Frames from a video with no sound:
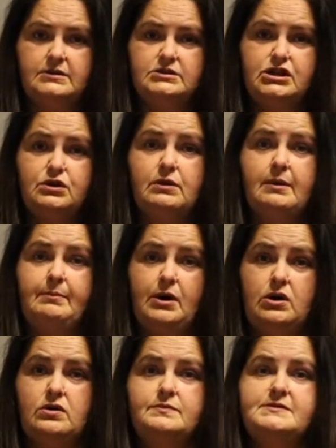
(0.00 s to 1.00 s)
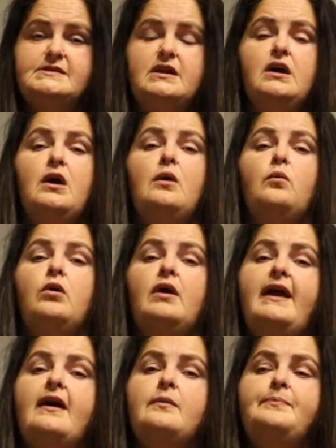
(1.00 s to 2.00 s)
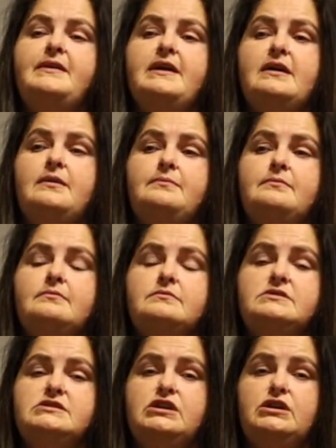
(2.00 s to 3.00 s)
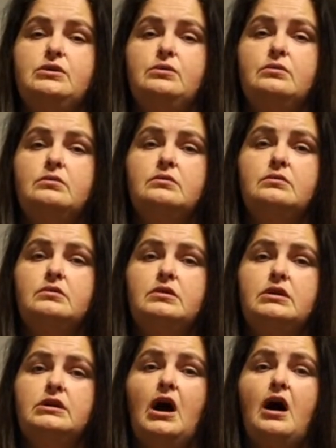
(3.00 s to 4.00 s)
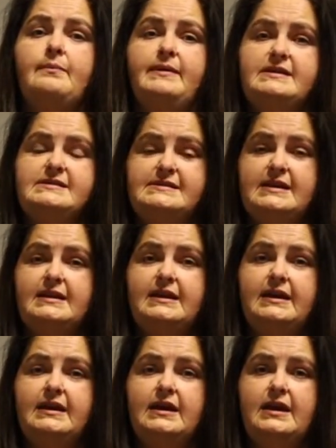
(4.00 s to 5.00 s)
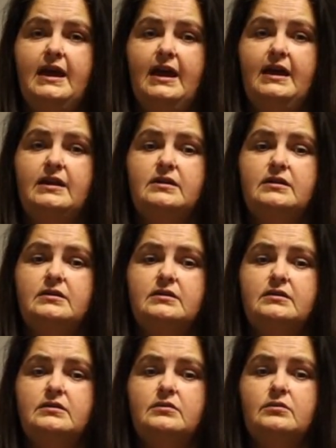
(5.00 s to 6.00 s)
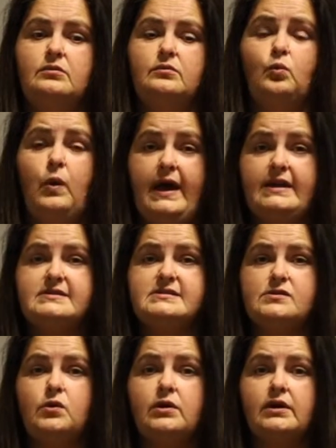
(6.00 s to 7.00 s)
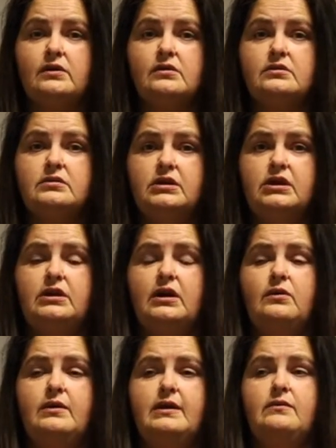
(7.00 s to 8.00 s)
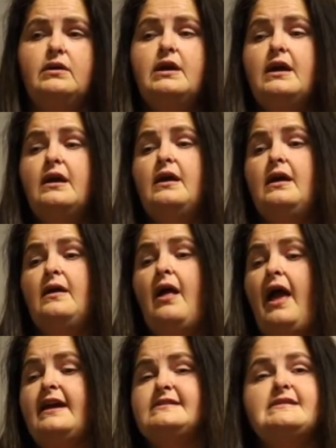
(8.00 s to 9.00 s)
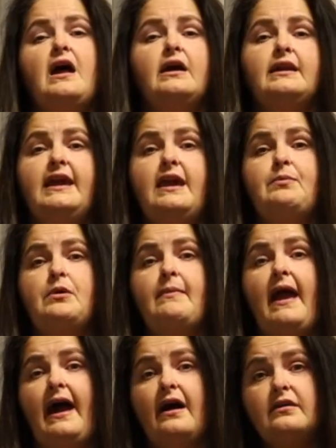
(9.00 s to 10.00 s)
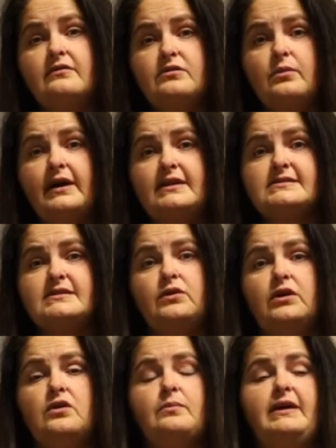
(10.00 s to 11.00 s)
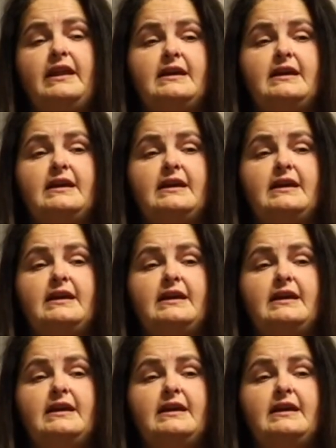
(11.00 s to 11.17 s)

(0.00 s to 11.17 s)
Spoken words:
tulip bulbs will help them to not be sitting in wet soil. You know, it's not going to keep them out of the wet soil, but